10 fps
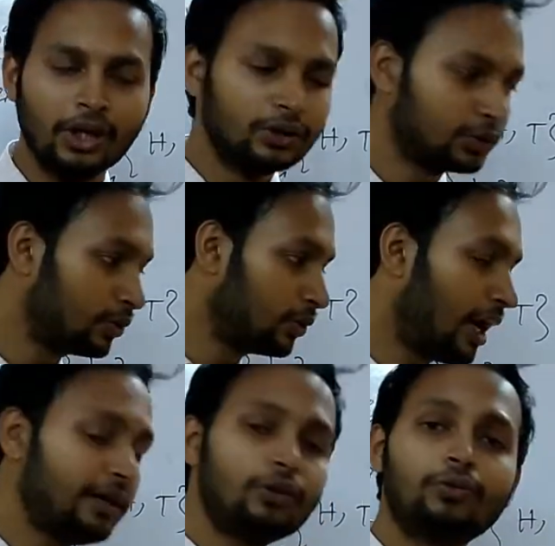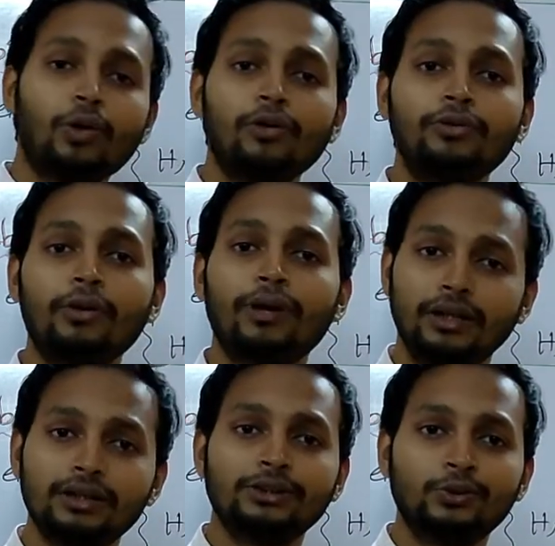So I hope all of you have
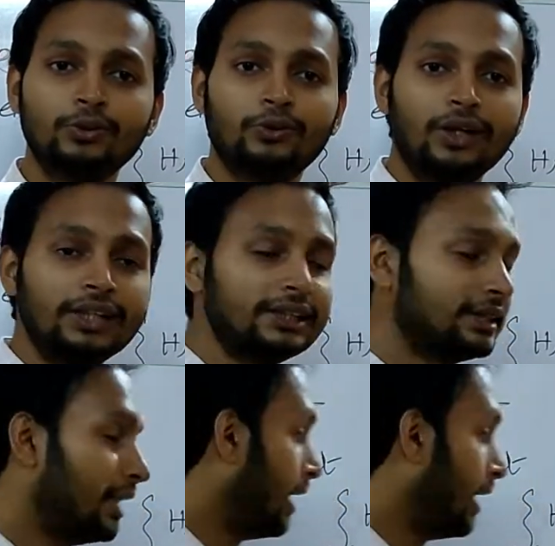understood what is